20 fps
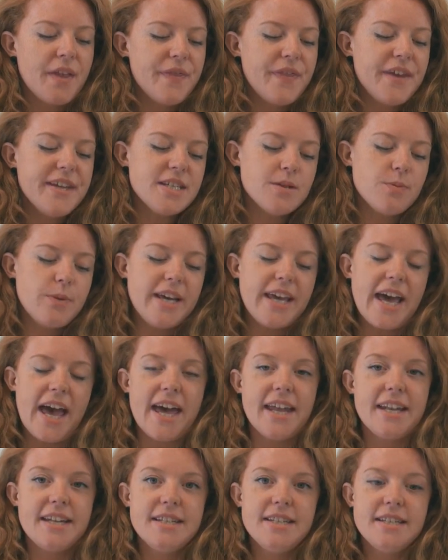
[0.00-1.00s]
this
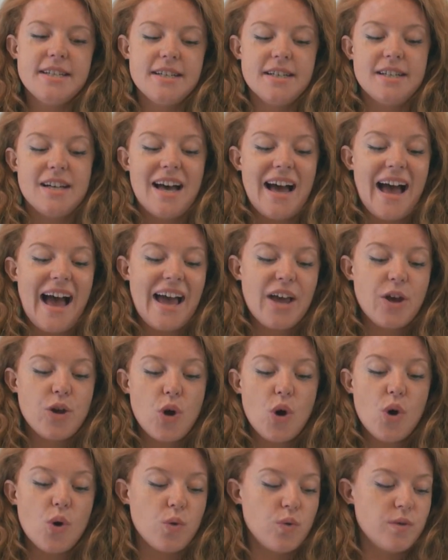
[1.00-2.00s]
weekend I
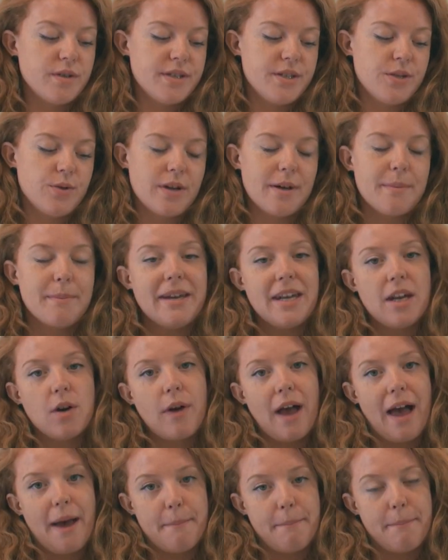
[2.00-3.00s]
go to Camino
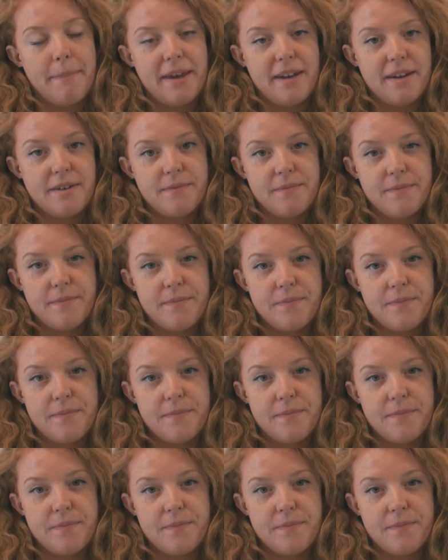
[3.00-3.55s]
camping.